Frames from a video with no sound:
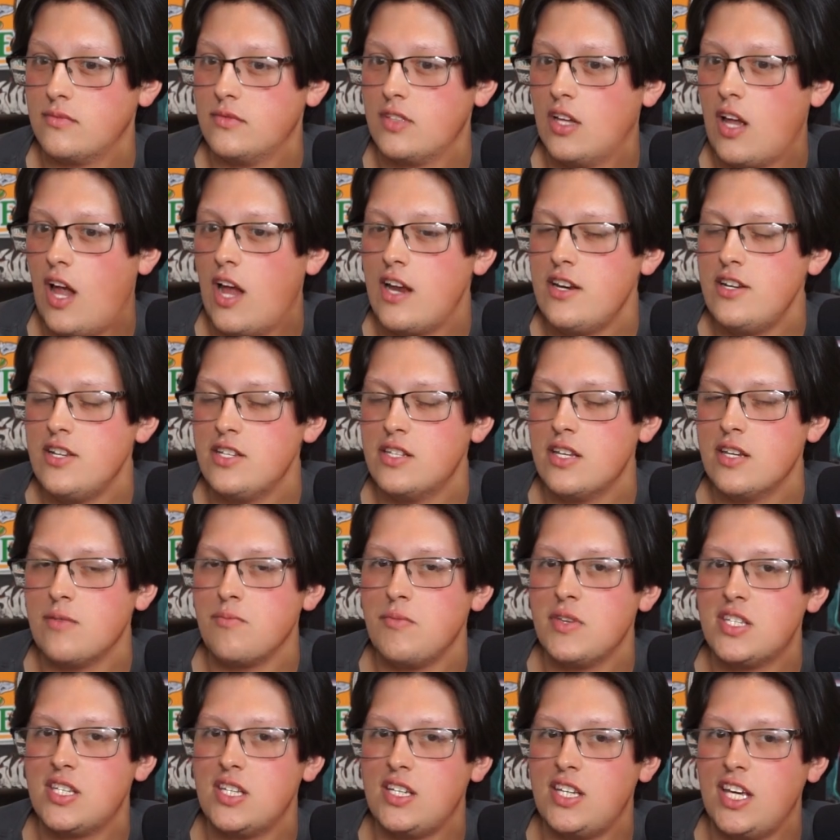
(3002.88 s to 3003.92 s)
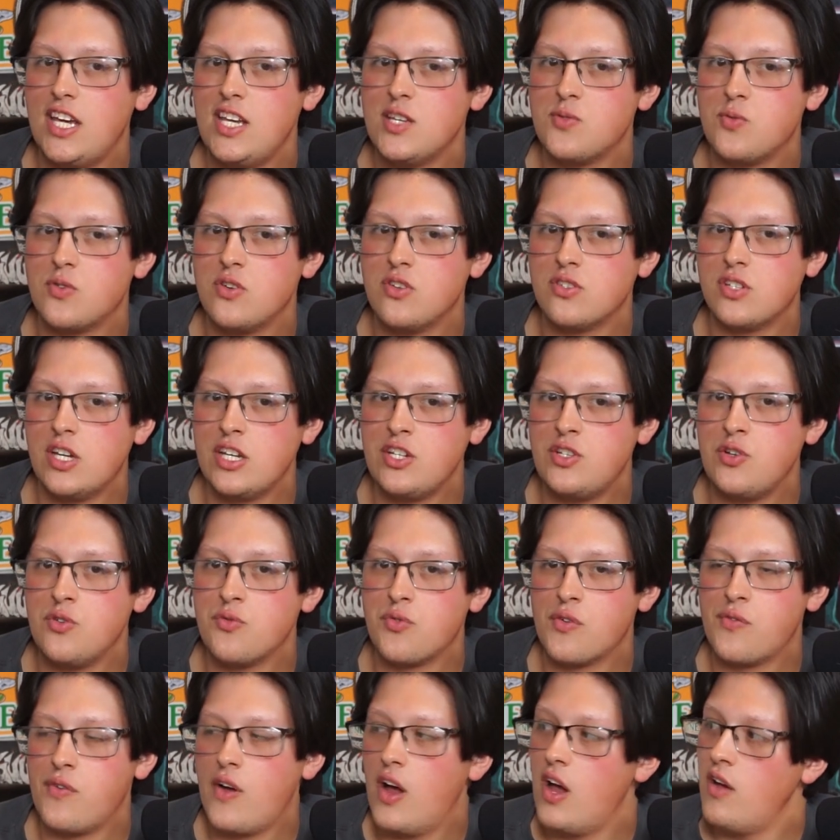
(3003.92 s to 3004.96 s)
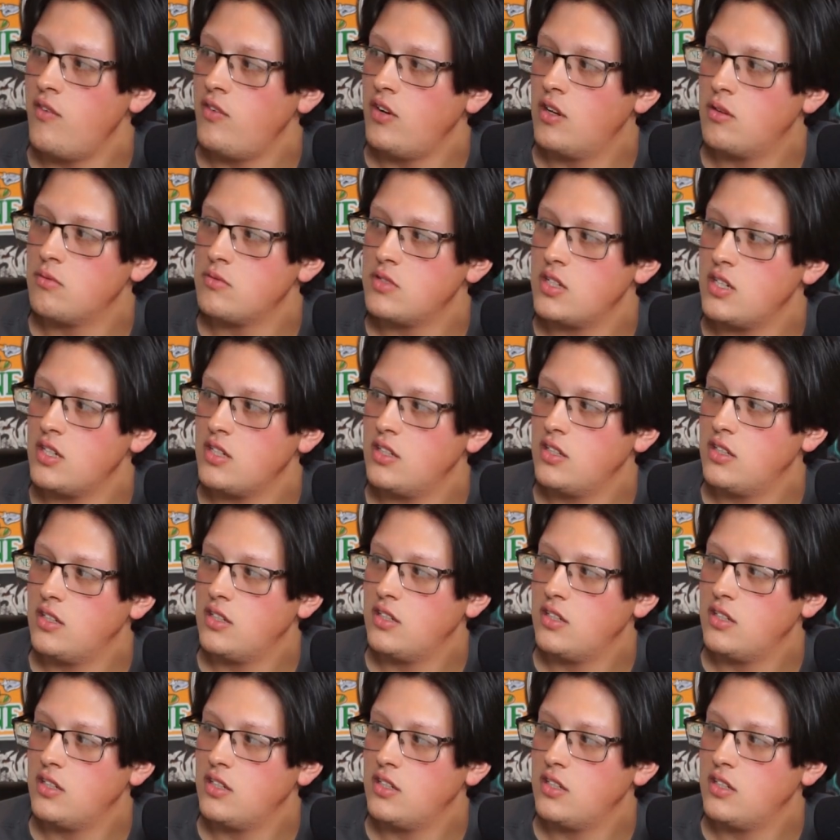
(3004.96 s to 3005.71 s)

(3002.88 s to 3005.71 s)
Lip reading: I just, like, miss the days where it was, like, 2 for $5, you know what I'm saying?